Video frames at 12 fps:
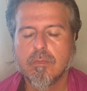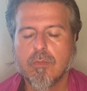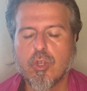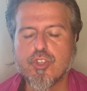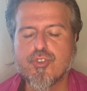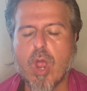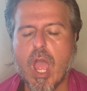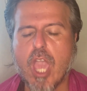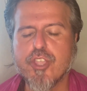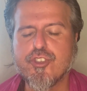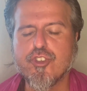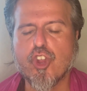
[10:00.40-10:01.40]
when you
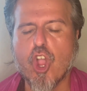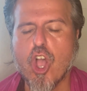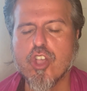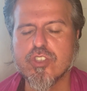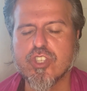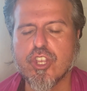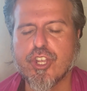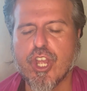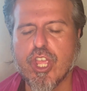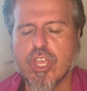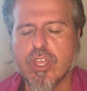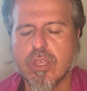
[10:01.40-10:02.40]
try to
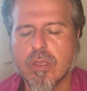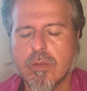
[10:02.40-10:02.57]
constantly